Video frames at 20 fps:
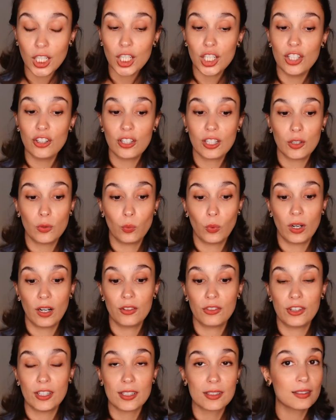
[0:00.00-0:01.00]
You can wear
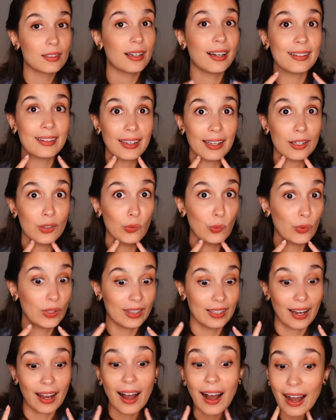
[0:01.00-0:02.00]
this again
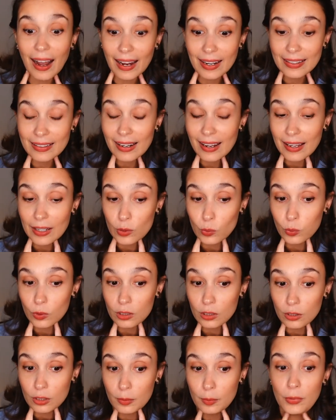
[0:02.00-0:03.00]
with a high neck, would
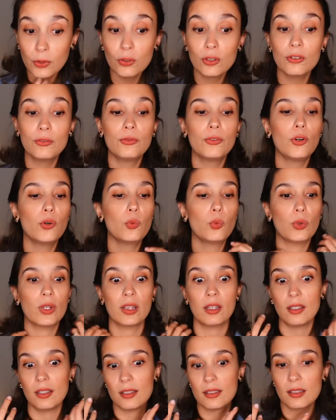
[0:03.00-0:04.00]
look beautiful
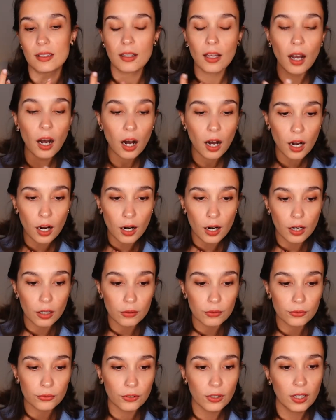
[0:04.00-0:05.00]
with a
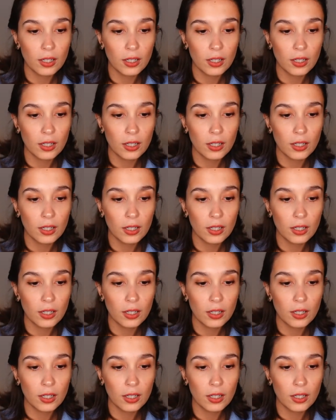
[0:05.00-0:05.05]
scarf.